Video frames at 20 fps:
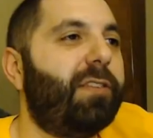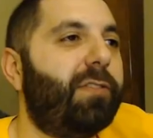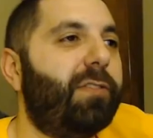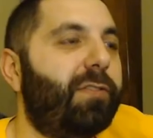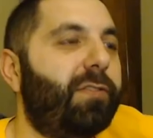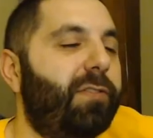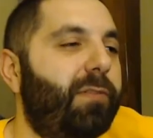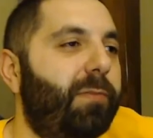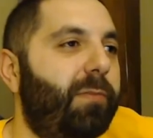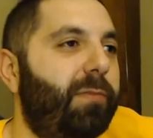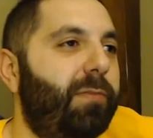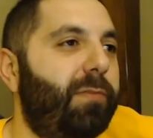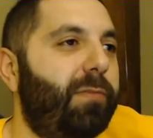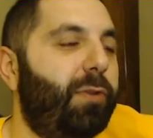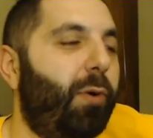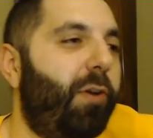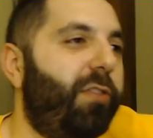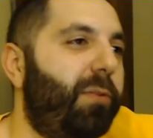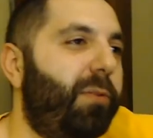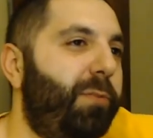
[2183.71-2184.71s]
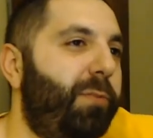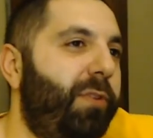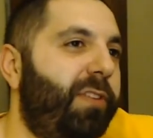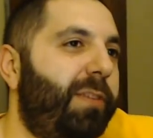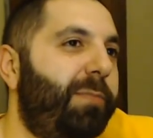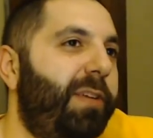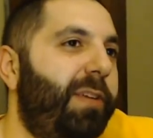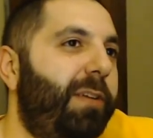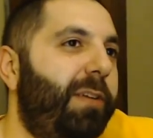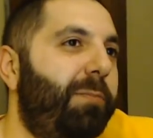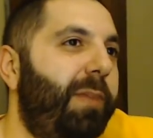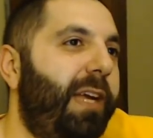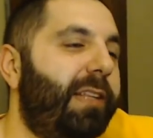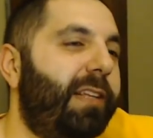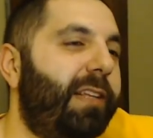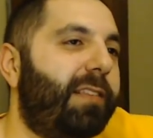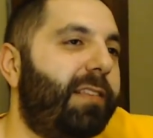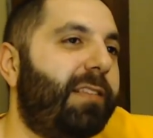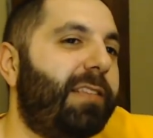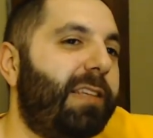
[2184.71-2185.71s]
there's no other music being
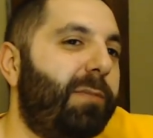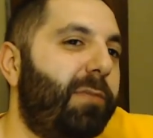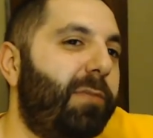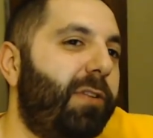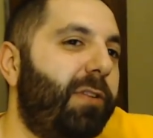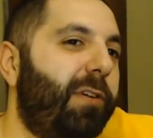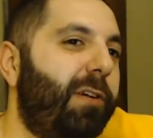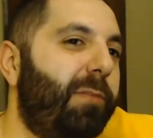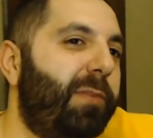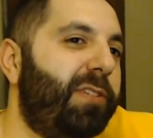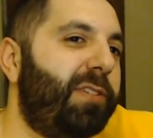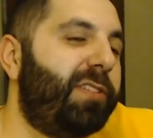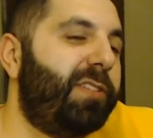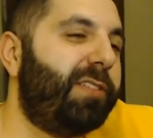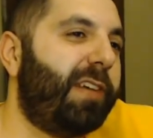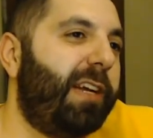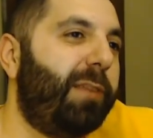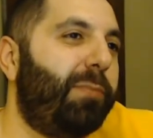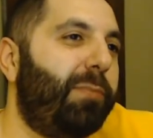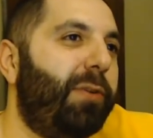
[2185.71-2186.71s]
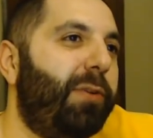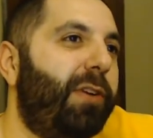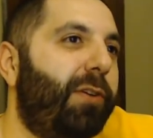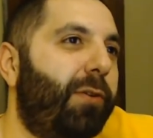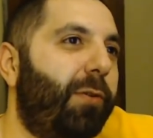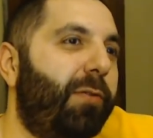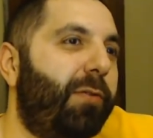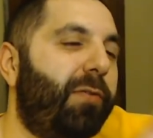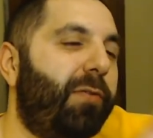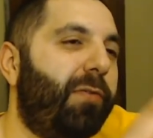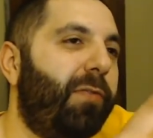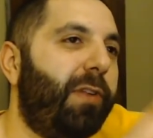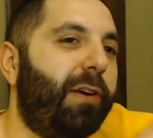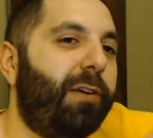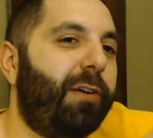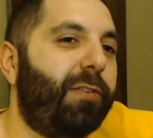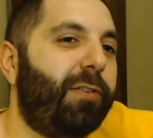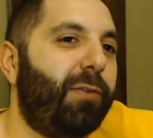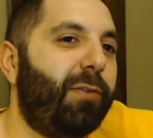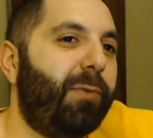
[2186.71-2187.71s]
made that's similar, but she's kind of putting her own
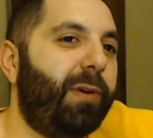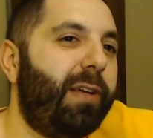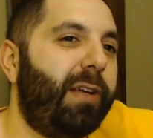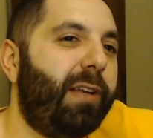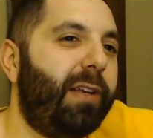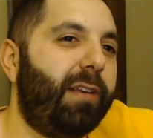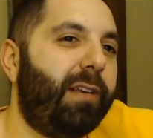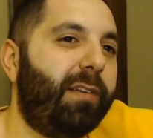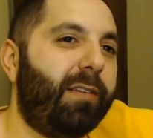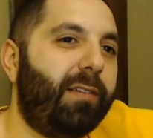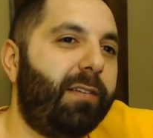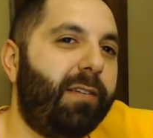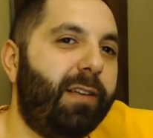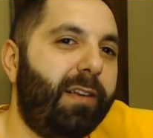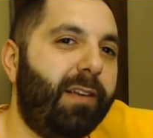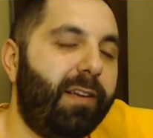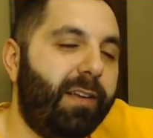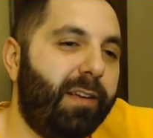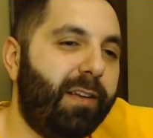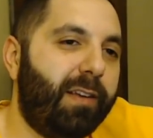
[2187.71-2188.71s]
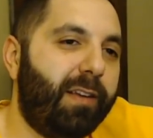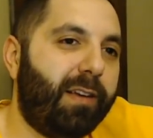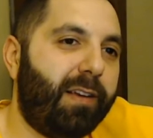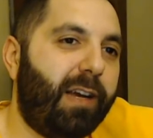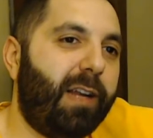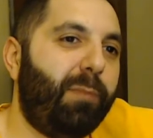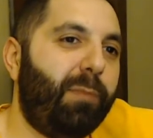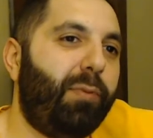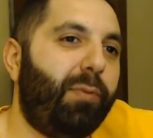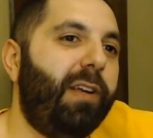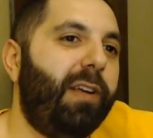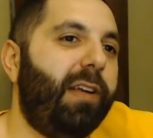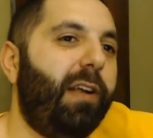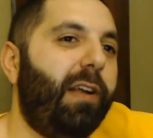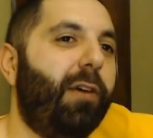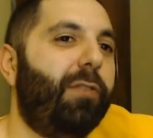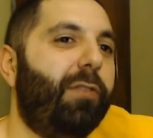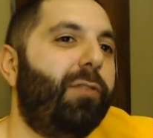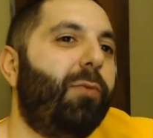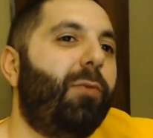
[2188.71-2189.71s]
flair to it and kind of putting it
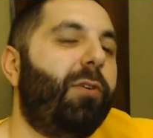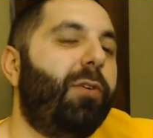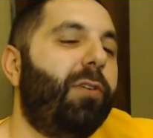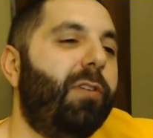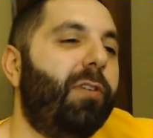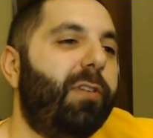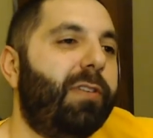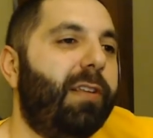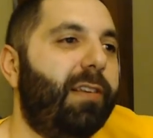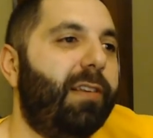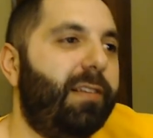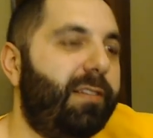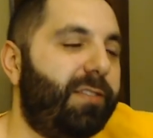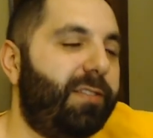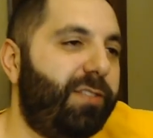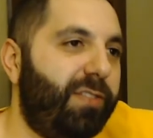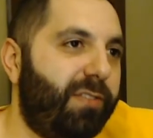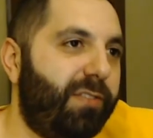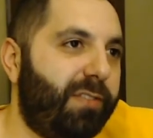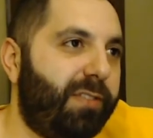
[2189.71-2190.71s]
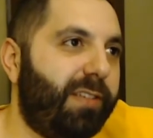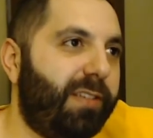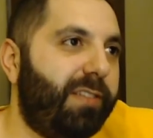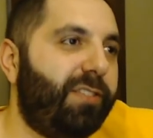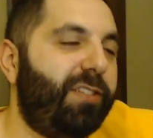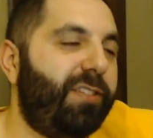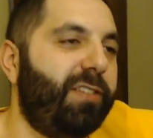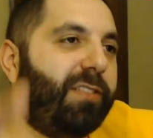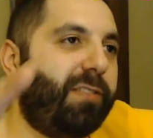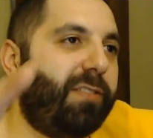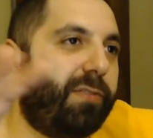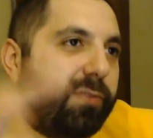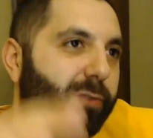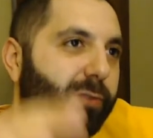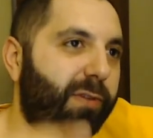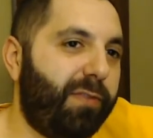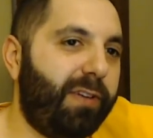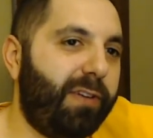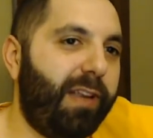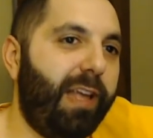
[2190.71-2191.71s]
out in the world. And since she's
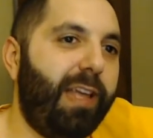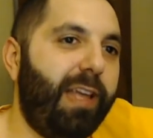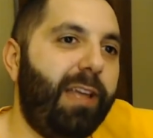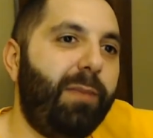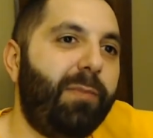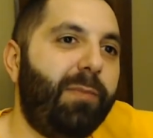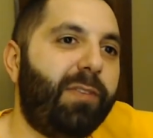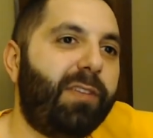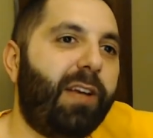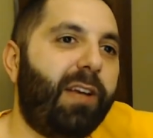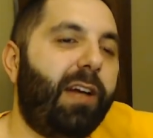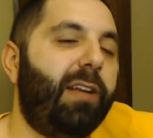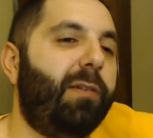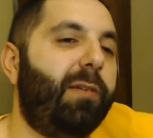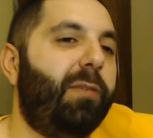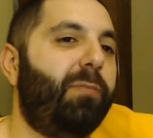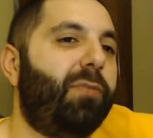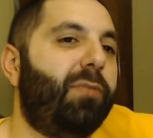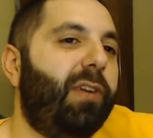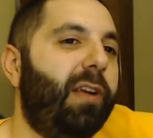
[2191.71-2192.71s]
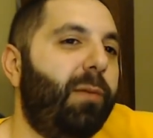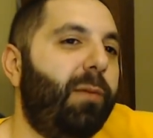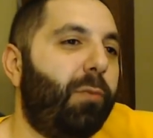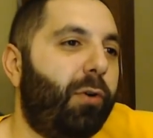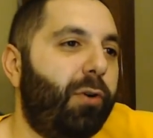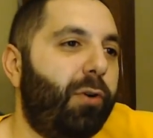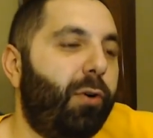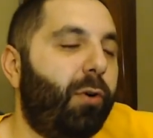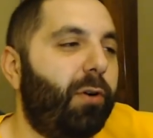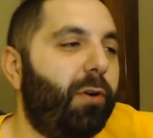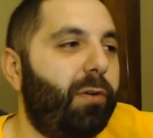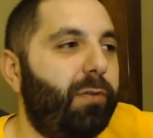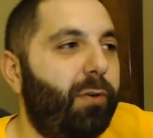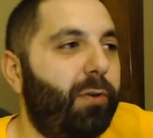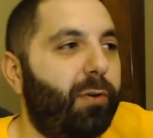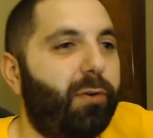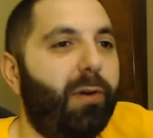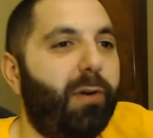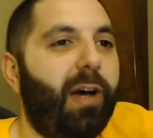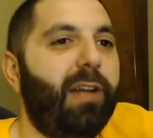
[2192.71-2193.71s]
sort of a name, it's kind of bringing more
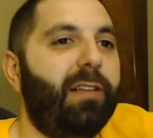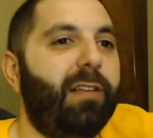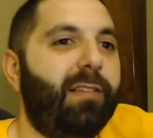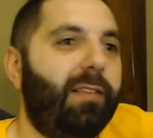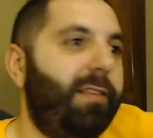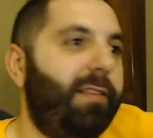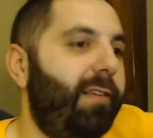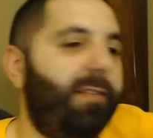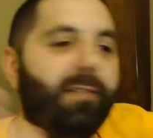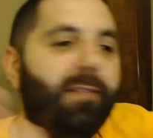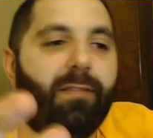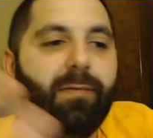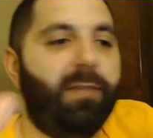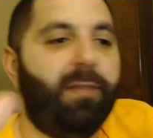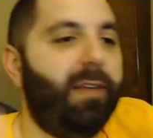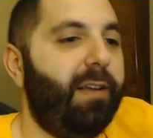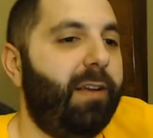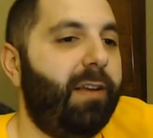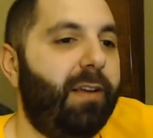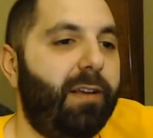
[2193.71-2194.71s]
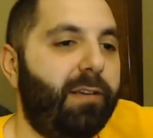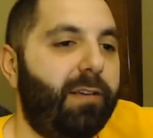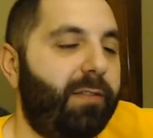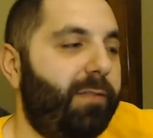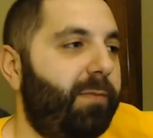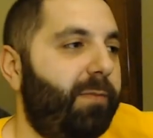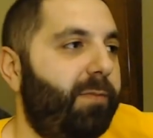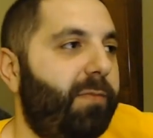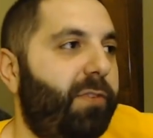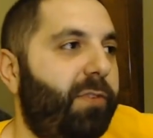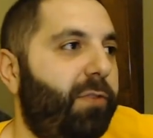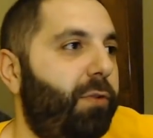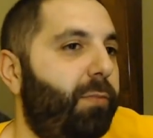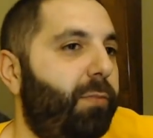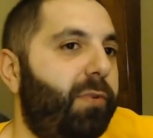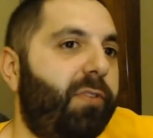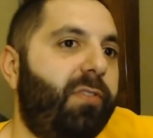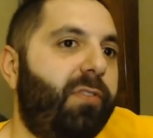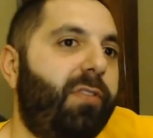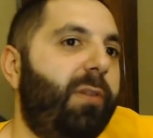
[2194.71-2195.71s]
notoriety to these
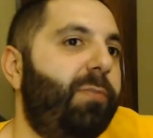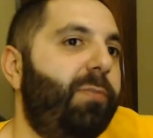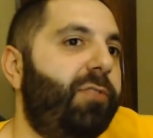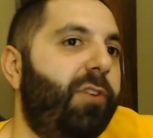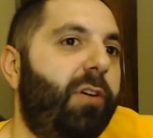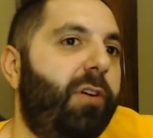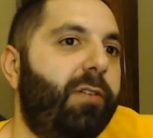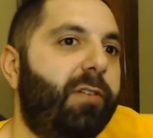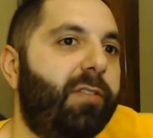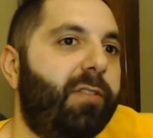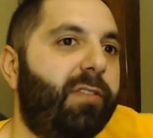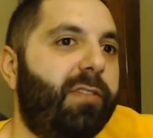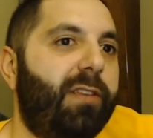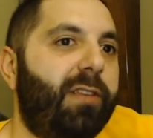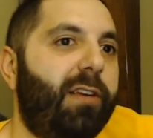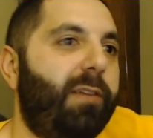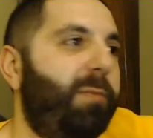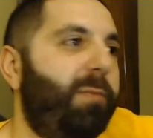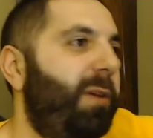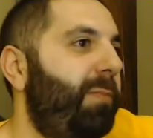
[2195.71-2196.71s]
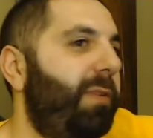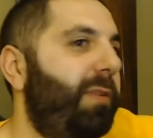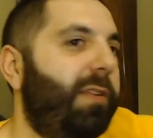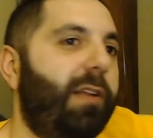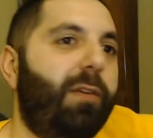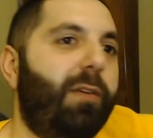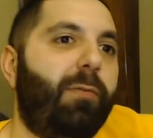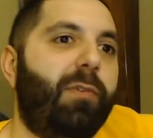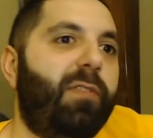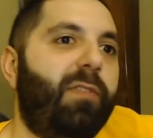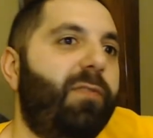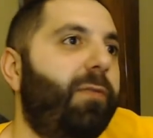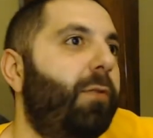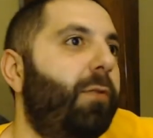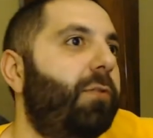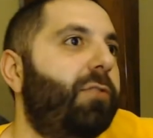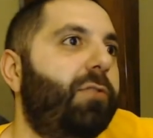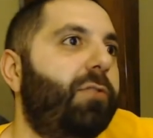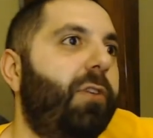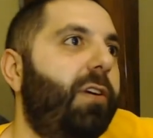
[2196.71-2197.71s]
super subgenres. Because now you might be like, what's
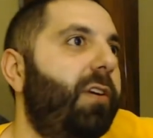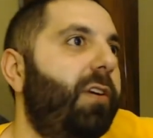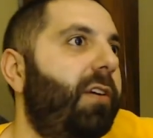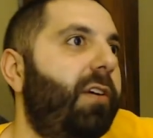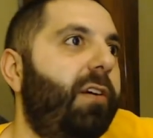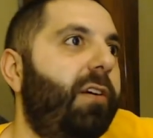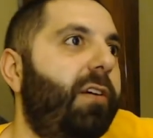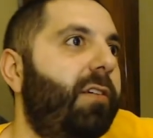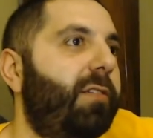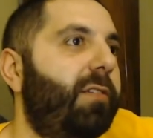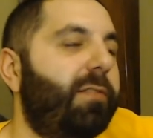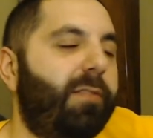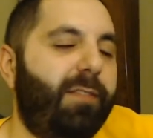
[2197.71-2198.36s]
folktronica?